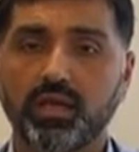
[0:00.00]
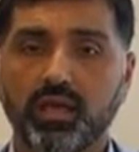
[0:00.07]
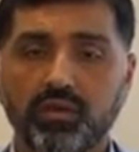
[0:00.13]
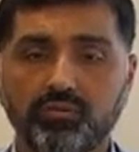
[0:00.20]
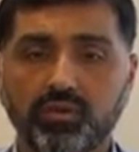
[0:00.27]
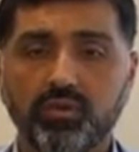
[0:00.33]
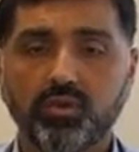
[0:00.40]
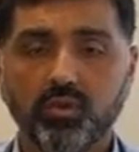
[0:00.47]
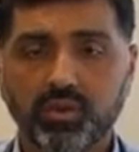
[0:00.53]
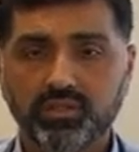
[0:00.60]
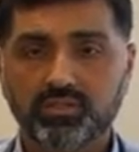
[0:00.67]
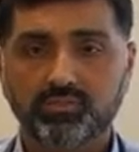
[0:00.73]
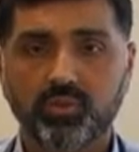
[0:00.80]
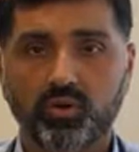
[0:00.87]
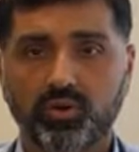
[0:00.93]
If you quit
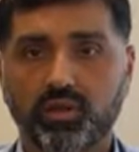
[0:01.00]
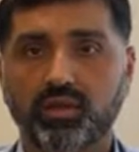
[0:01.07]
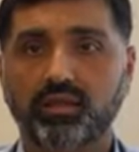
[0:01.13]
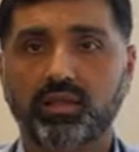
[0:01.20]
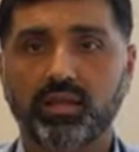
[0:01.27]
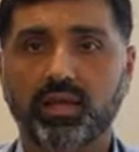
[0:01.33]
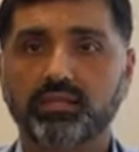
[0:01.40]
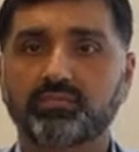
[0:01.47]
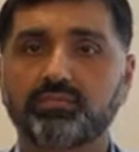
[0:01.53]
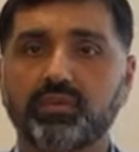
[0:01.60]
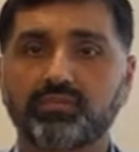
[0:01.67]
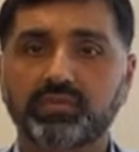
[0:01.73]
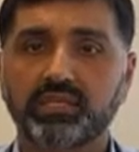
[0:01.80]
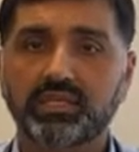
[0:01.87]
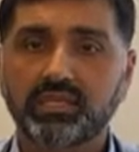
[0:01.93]
smoking in the last
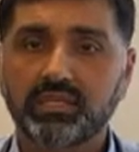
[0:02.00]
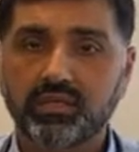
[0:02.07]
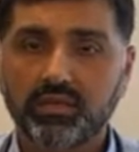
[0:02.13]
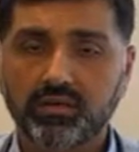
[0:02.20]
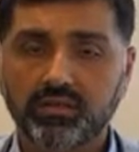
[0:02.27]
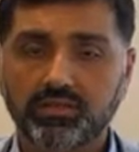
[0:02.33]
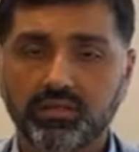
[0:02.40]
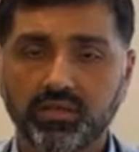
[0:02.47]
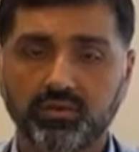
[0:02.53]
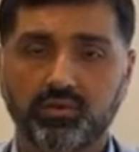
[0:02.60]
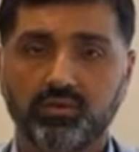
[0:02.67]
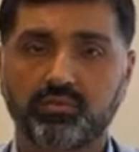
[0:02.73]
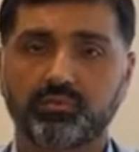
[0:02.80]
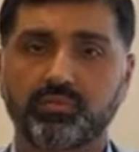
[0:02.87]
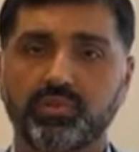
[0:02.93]
15 years and
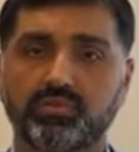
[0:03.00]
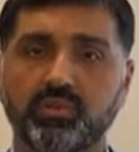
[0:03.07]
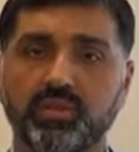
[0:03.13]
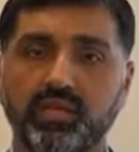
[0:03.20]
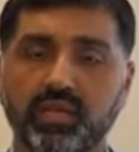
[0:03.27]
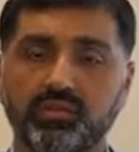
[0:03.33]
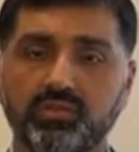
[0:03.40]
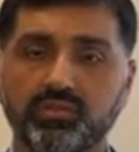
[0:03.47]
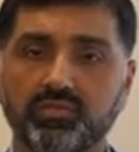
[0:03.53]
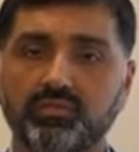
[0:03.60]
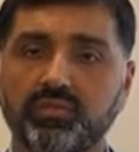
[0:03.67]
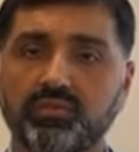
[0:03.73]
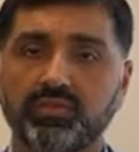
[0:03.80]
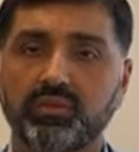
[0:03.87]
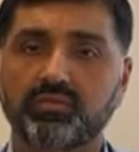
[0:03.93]
you're between the ages of
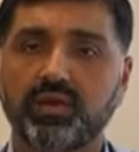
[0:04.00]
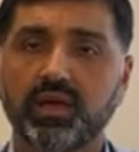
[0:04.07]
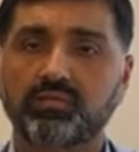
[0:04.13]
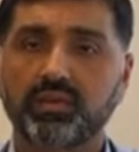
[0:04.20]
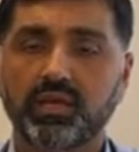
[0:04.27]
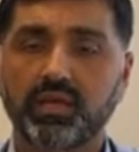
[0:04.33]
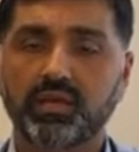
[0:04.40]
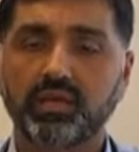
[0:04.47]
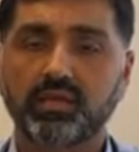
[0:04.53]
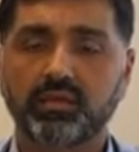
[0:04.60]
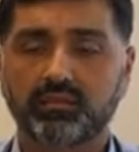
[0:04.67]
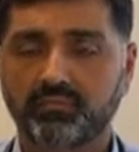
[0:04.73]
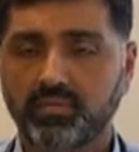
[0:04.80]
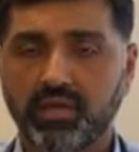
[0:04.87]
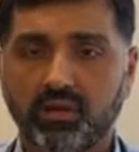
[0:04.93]
55 to 80,
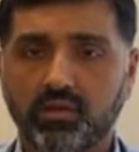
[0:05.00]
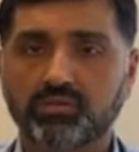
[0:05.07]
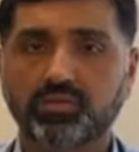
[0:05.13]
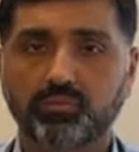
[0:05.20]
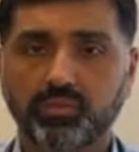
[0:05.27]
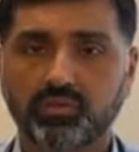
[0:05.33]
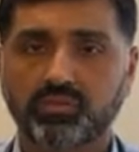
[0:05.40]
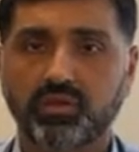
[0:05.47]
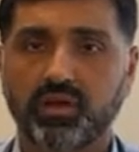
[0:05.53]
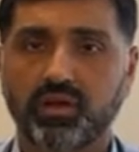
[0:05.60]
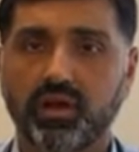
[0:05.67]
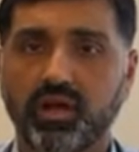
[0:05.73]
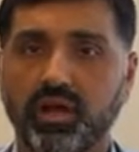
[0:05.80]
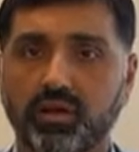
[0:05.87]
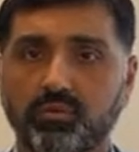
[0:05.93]
that also puts you at a
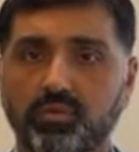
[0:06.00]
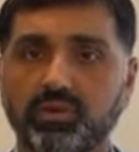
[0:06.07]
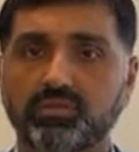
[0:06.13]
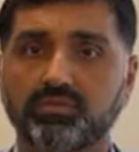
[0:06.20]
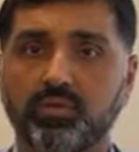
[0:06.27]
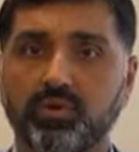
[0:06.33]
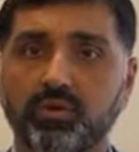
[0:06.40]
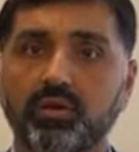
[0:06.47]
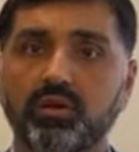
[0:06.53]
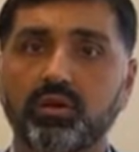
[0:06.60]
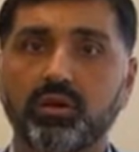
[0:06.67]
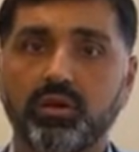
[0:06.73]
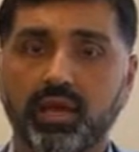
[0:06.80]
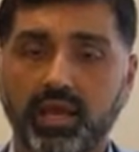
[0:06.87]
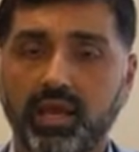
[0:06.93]
higher risk for
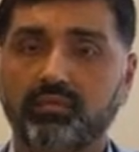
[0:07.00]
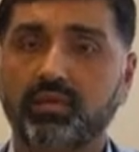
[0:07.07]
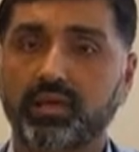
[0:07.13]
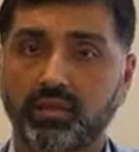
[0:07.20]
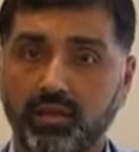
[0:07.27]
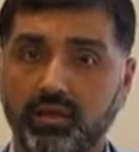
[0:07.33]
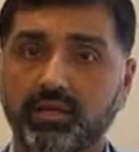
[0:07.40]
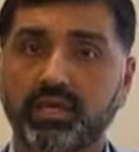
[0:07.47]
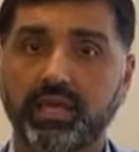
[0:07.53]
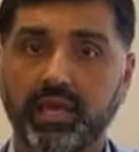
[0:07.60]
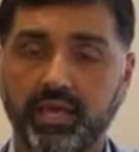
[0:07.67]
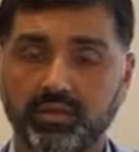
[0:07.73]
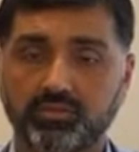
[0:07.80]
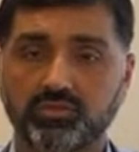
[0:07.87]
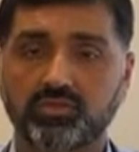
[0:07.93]
having lung
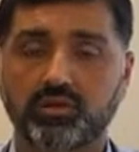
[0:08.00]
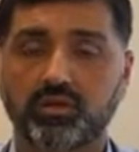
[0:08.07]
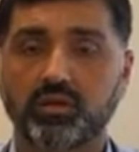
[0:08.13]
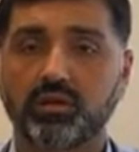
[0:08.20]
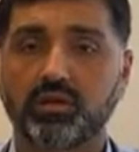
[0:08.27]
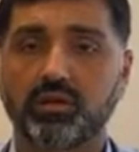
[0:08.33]
cancer.